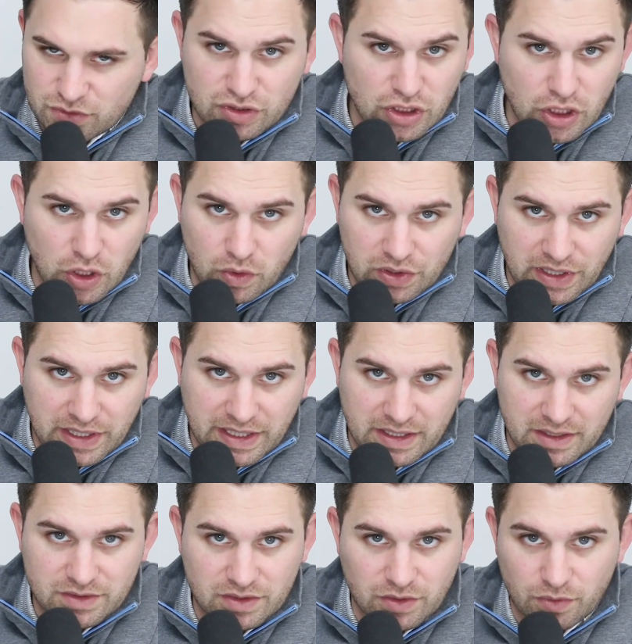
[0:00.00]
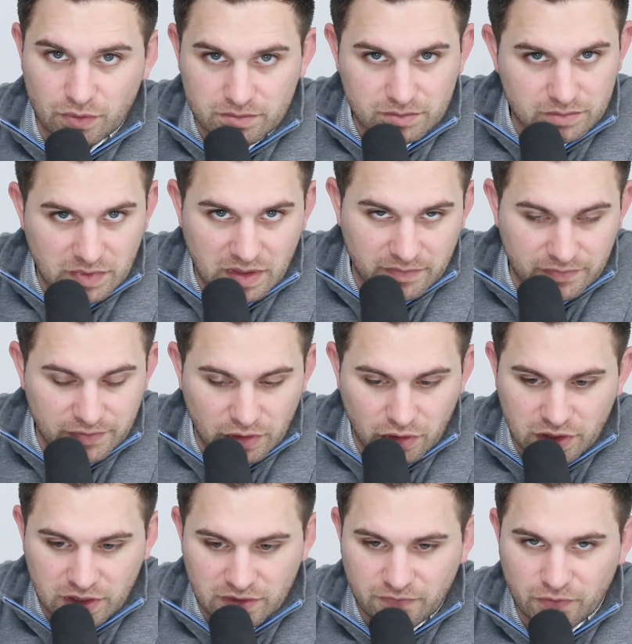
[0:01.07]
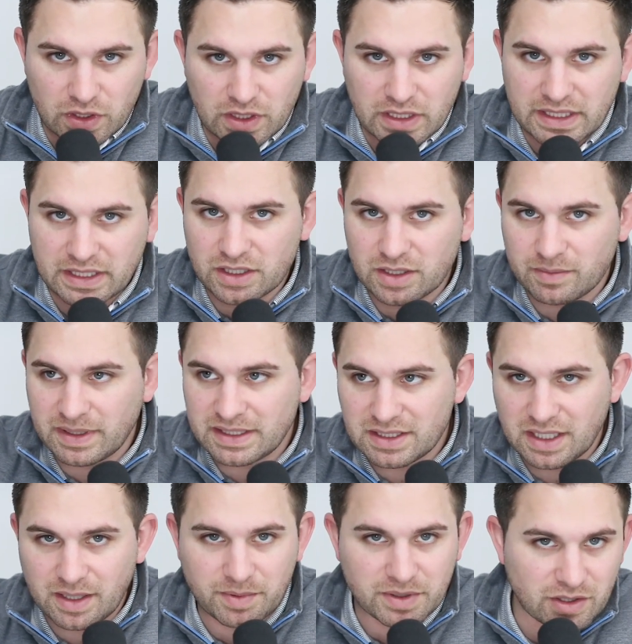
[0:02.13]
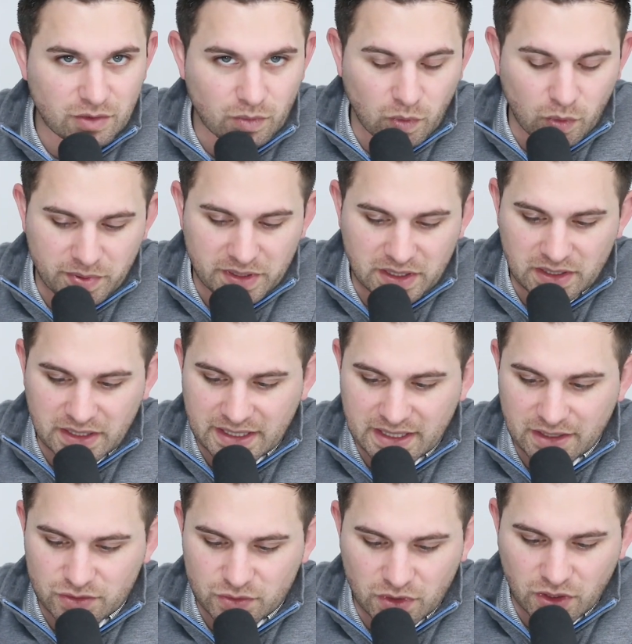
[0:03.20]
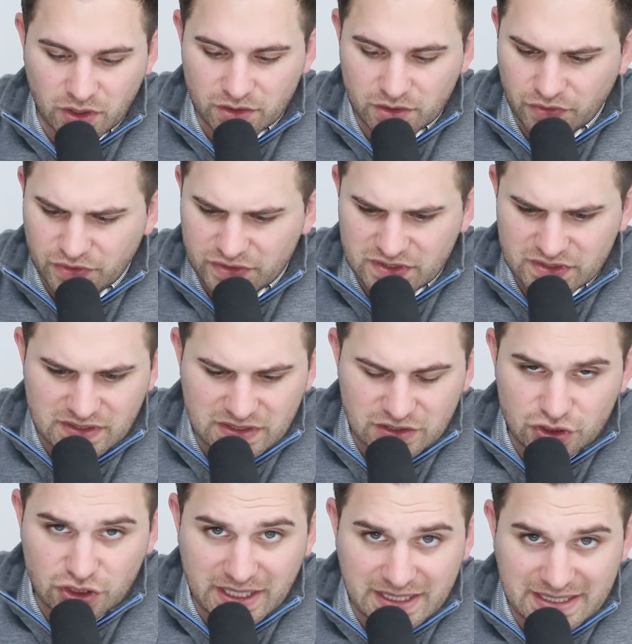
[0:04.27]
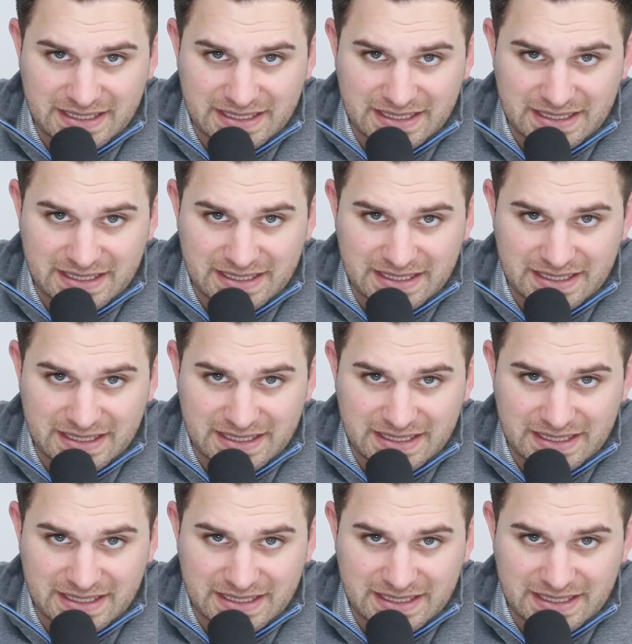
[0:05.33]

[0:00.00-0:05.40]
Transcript: there's no link, so if you're looking for a link on the main topic, there won't be a link out to an article. This is J